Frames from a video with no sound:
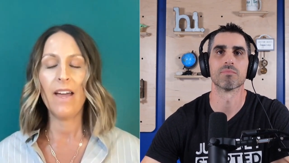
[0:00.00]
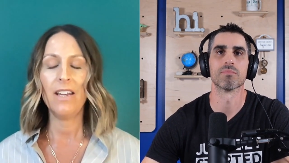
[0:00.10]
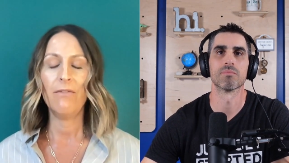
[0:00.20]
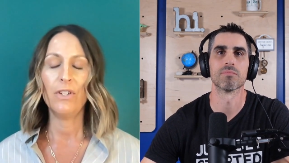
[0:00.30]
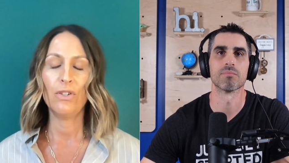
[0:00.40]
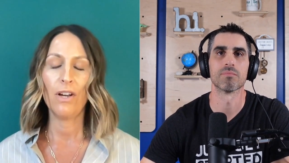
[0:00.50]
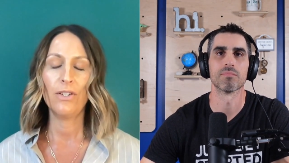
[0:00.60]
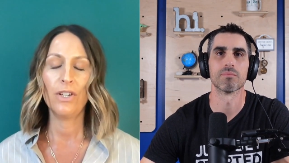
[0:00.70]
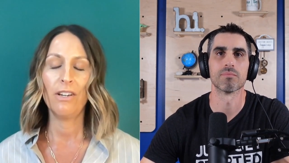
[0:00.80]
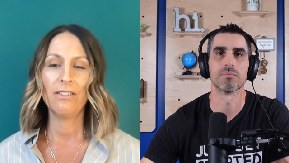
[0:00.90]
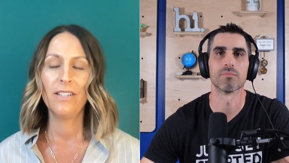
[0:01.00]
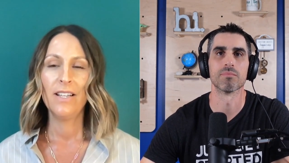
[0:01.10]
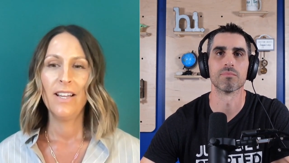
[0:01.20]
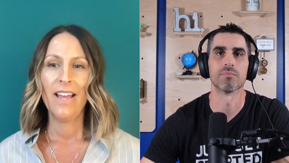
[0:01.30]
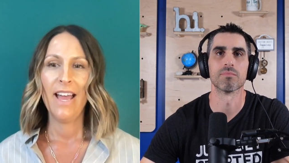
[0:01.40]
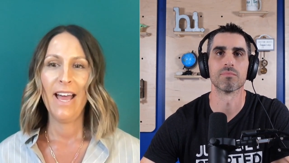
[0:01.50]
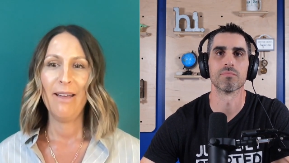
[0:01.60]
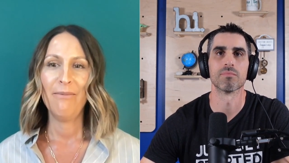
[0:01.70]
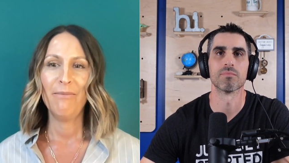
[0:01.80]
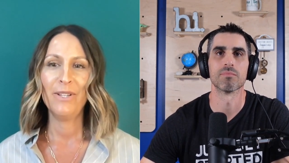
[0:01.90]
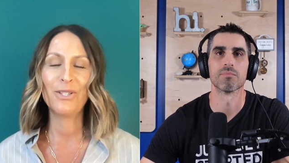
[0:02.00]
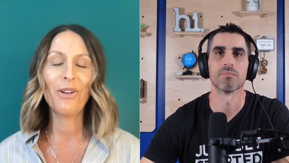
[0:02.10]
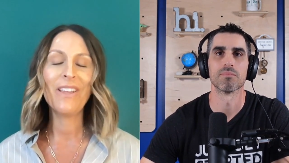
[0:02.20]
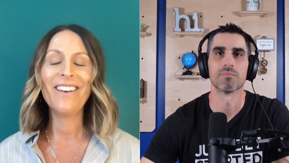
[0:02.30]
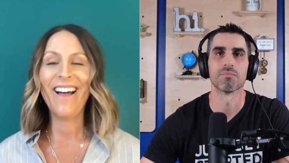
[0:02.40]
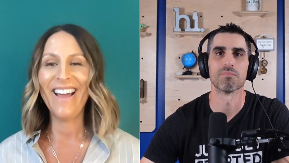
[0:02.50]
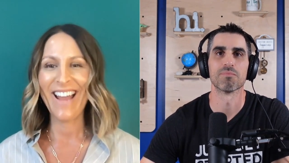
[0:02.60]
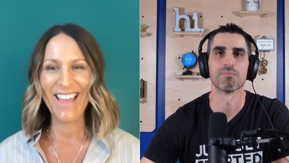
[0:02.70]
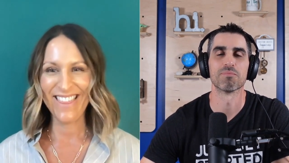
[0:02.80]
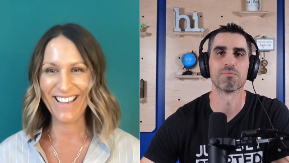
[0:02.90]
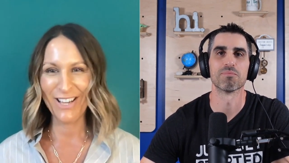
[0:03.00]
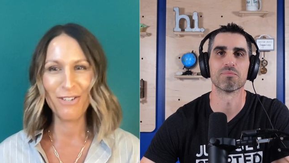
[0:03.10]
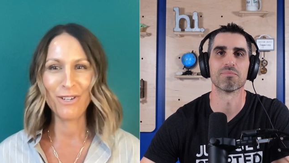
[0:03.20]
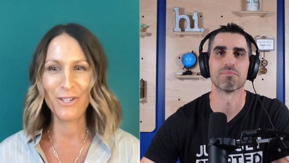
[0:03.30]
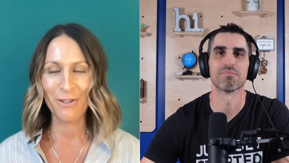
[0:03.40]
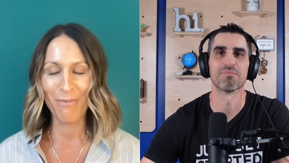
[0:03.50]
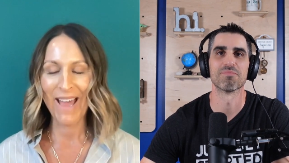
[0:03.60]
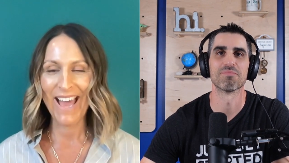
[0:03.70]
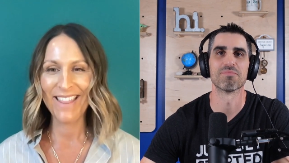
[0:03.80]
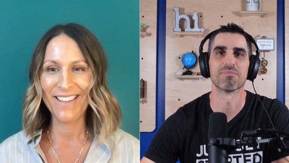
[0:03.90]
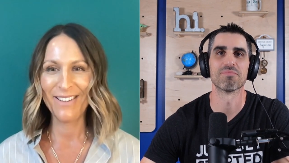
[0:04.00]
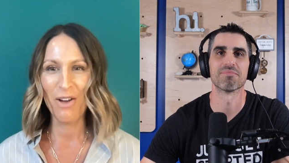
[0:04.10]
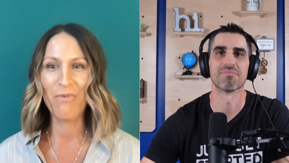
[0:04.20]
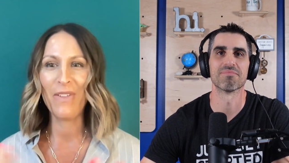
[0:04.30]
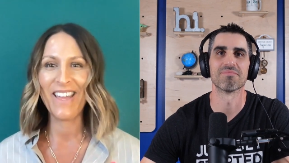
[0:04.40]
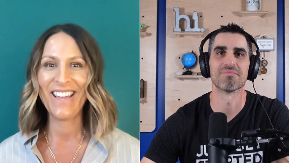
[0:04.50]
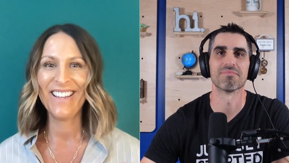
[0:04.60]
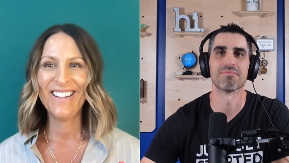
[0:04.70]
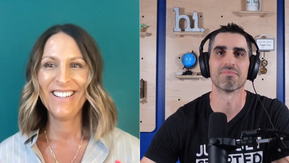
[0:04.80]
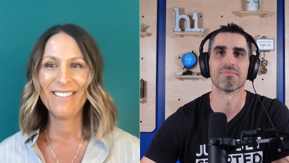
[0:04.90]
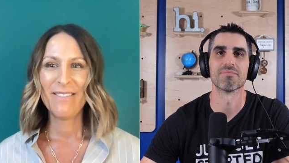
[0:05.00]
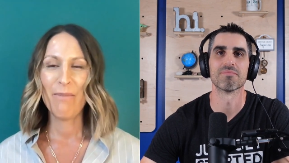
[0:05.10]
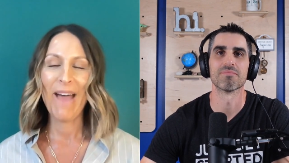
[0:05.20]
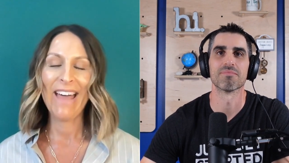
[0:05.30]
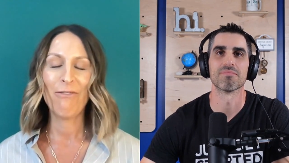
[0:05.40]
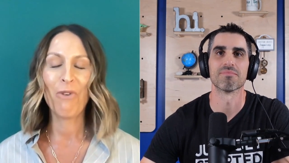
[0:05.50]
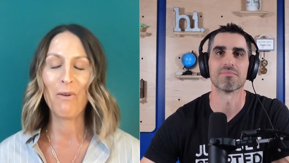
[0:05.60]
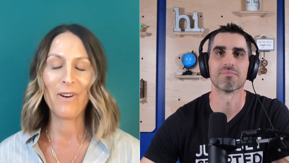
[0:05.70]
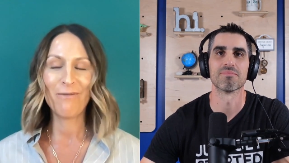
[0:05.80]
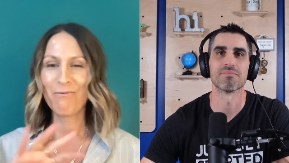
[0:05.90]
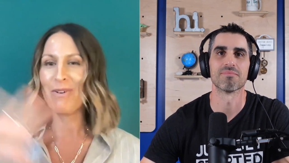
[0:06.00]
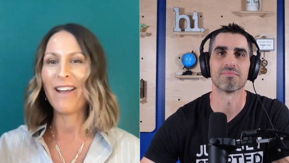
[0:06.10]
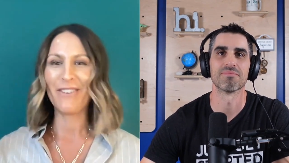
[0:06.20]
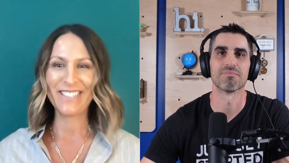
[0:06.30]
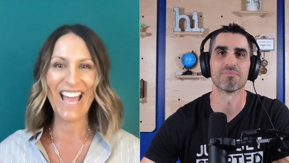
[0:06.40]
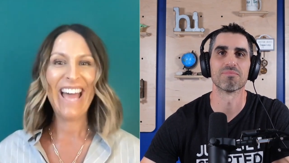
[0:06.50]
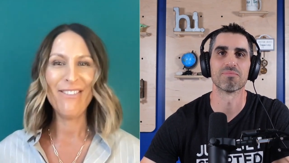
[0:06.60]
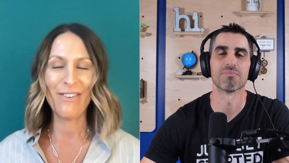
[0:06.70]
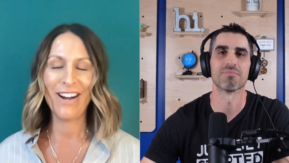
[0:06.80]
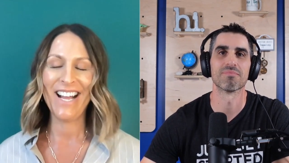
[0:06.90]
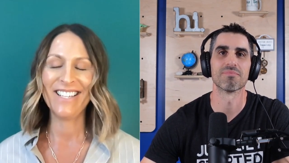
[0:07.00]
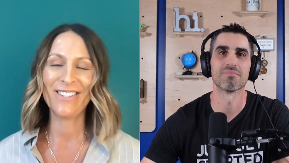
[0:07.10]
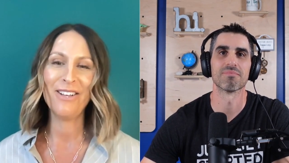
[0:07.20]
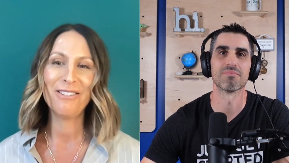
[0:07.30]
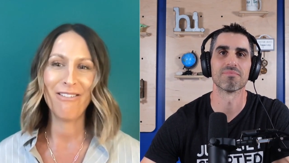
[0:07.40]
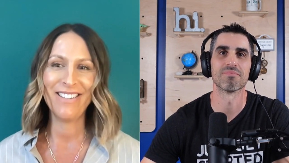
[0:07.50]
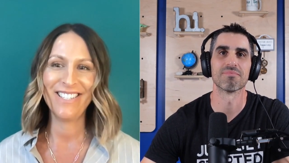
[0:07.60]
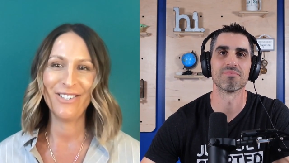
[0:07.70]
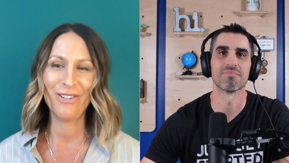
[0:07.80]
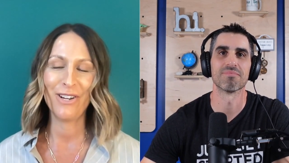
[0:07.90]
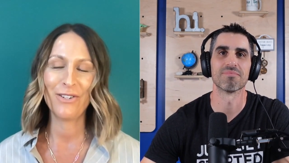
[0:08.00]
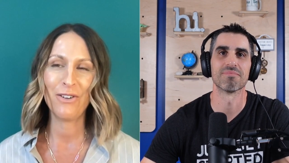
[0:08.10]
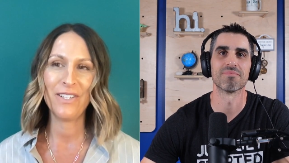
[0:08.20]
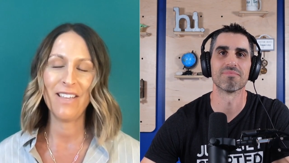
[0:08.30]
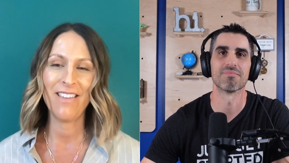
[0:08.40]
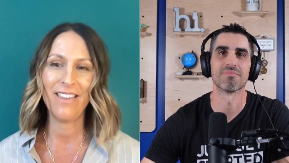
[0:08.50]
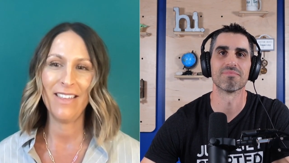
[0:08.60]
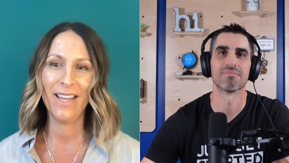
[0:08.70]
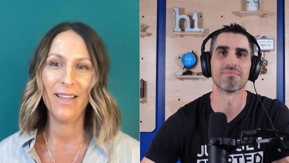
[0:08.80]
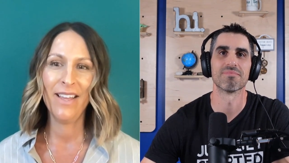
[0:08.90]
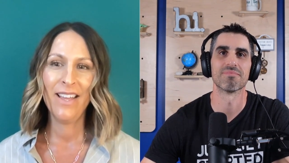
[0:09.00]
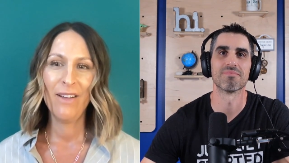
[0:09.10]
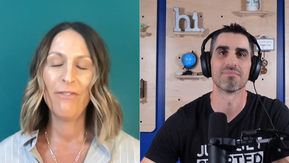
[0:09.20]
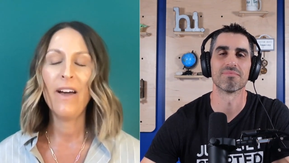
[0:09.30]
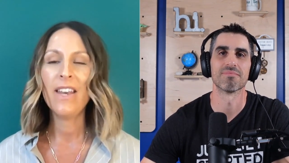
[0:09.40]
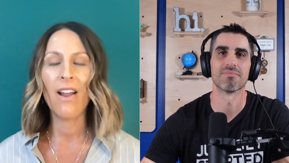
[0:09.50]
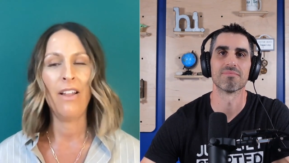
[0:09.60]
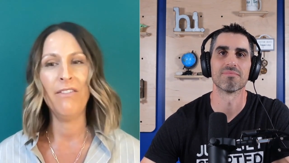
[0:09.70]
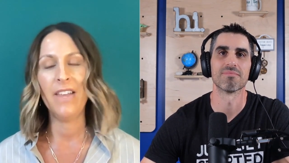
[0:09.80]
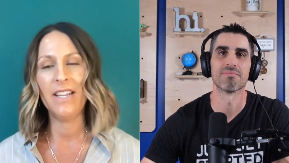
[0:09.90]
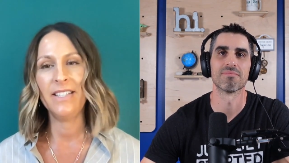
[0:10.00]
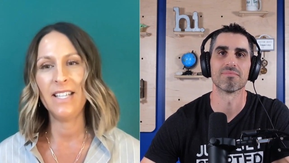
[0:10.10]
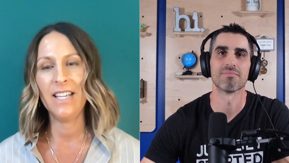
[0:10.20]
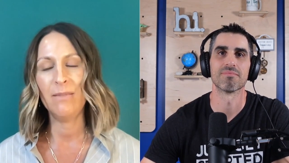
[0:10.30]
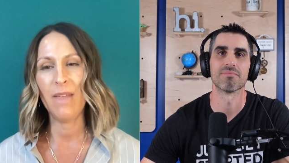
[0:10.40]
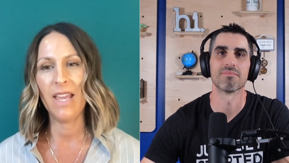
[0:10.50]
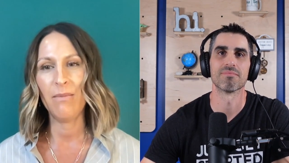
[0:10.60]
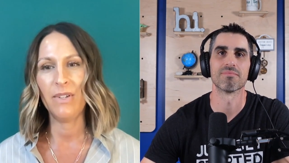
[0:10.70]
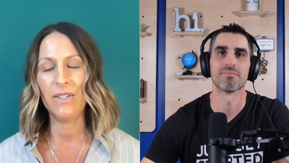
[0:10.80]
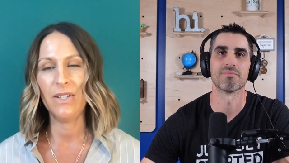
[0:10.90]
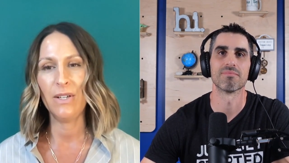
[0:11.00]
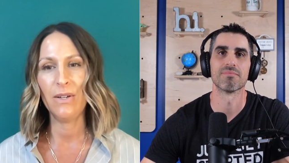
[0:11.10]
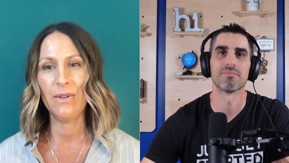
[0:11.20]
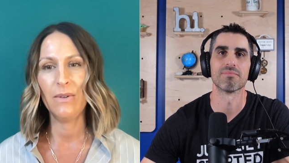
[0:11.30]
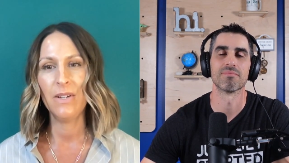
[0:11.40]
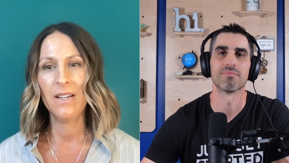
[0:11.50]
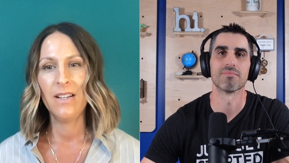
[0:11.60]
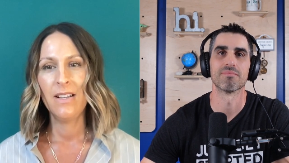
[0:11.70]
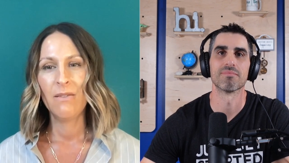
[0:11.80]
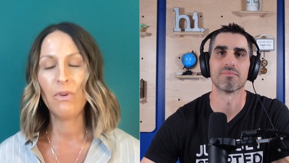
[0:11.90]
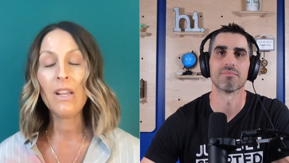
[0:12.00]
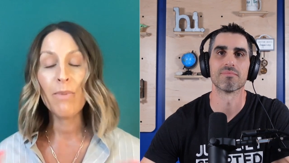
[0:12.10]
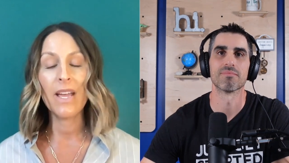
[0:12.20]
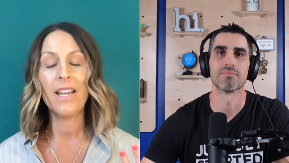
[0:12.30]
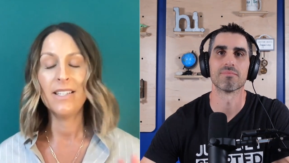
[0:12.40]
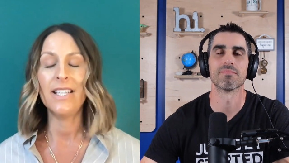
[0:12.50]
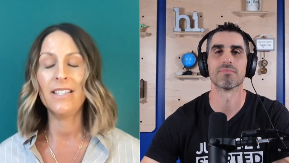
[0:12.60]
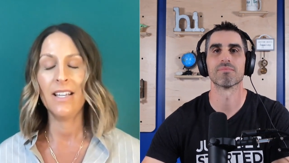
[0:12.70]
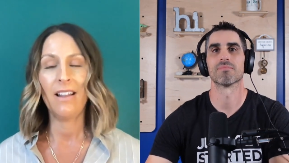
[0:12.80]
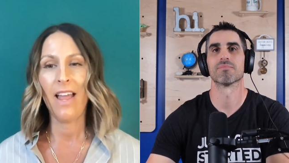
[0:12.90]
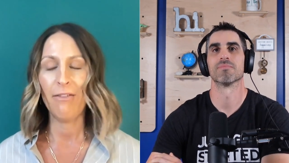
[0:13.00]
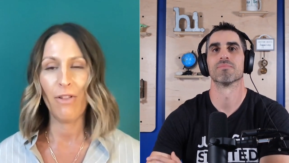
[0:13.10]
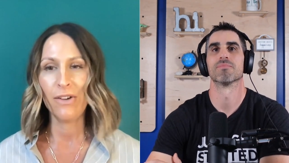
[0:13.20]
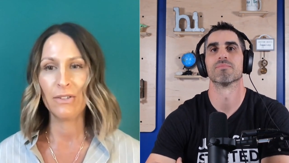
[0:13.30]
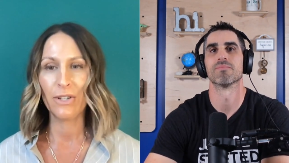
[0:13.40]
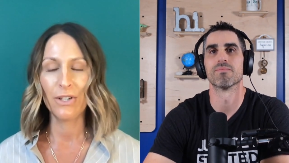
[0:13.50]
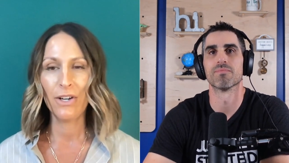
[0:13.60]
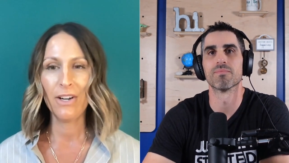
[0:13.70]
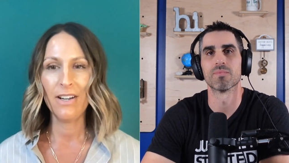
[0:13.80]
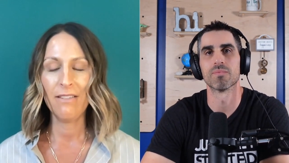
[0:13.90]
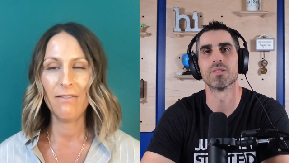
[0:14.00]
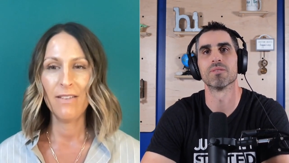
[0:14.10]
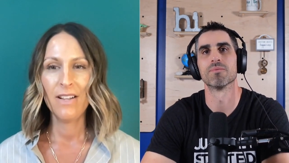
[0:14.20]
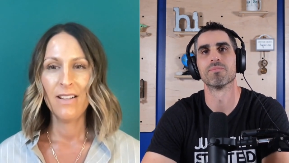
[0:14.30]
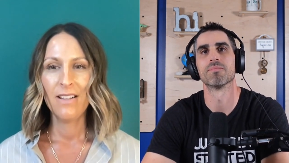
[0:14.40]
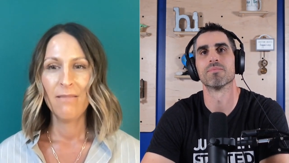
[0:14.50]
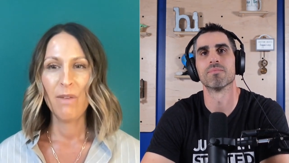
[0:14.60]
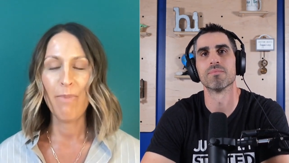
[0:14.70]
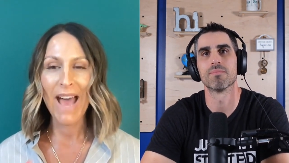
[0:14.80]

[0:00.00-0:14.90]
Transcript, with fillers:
Speaker 1: of that infrastructure. Um, but certainly not, I think, a traditional path. And hopefully, the path forward, whatever is ahead for us, also isn't traditional because I think the fun in all of this is being able to really be a consistent lifelong learner and be